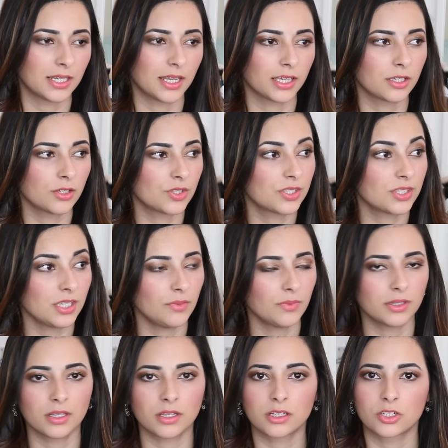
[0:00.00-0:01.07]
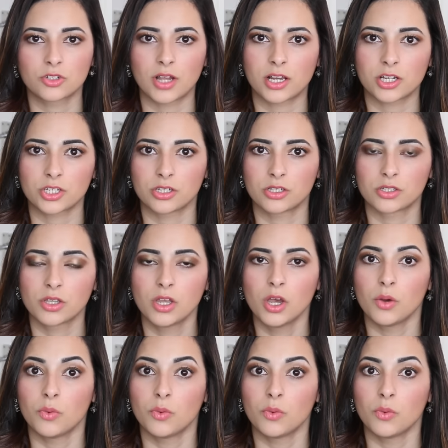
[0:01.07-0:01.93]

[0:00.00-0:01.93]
and I could see when the contractions